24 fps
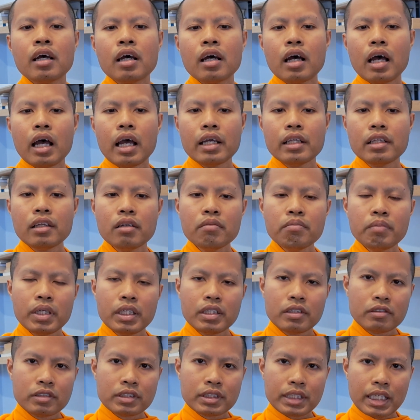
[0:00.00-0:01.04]
I don't mean
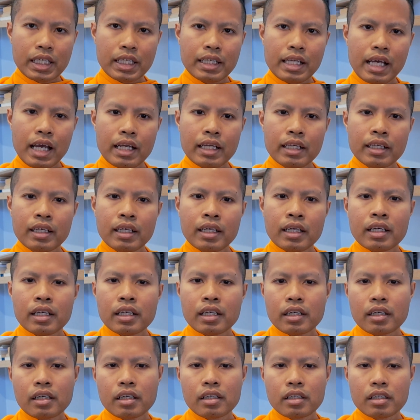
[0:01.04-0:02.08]
to say that
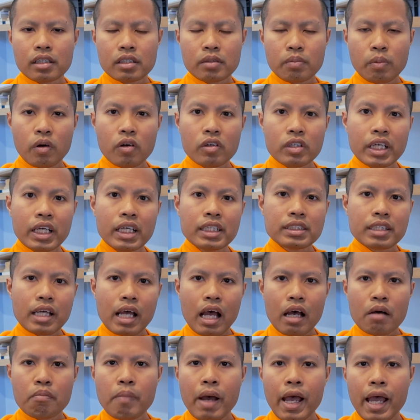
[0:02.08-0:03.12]
protests
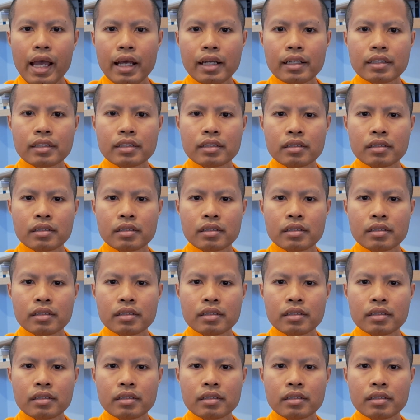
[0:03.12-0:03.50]
are bad.